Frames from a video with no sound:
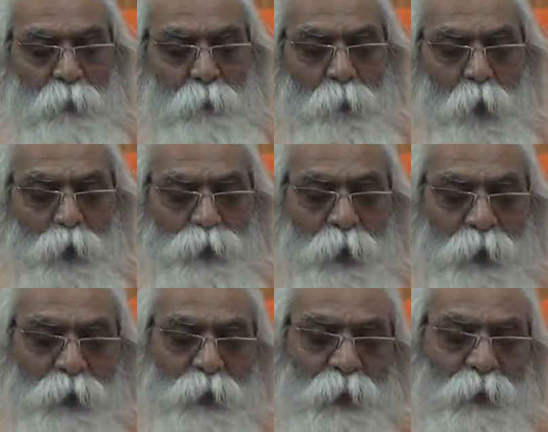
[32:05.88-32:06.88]

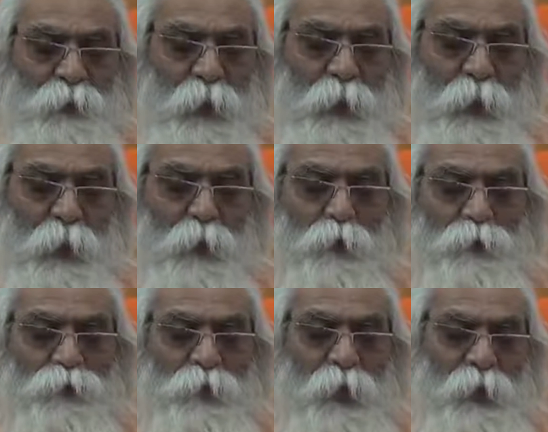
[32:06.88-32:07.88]
projecting the
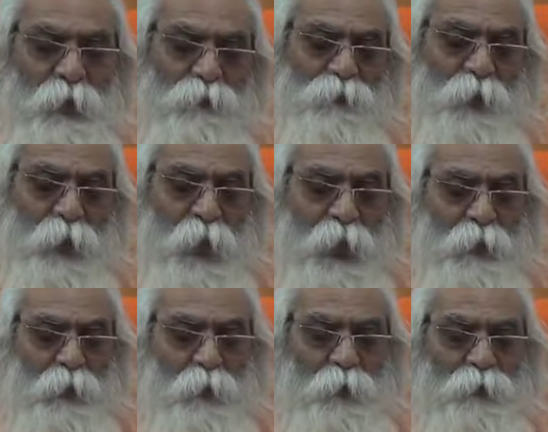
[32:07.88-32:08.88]
illusionary
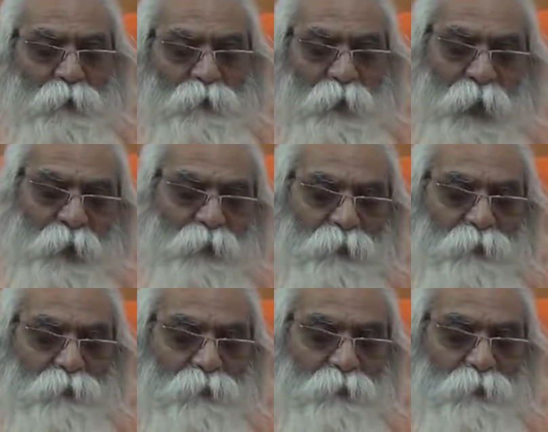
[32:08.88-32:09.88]
scenario inside.
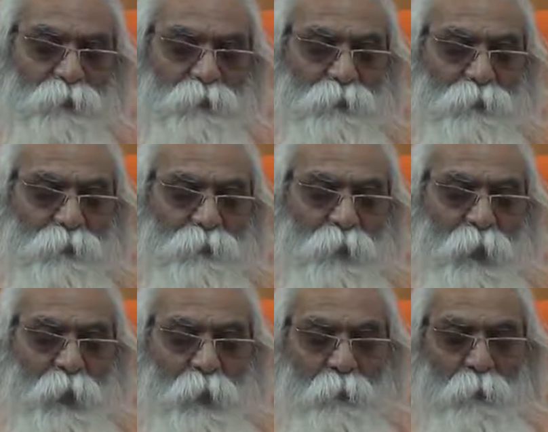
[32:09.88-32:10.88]

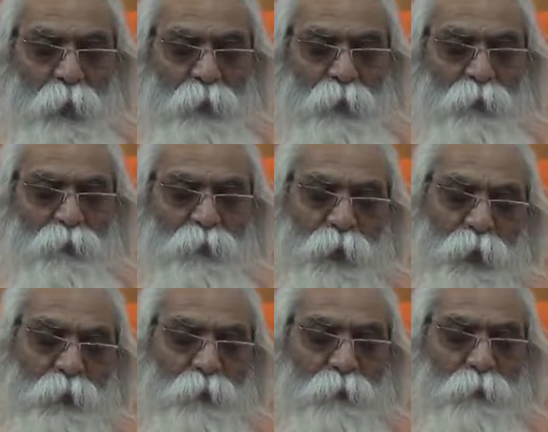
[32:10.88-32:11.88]
My dear friend,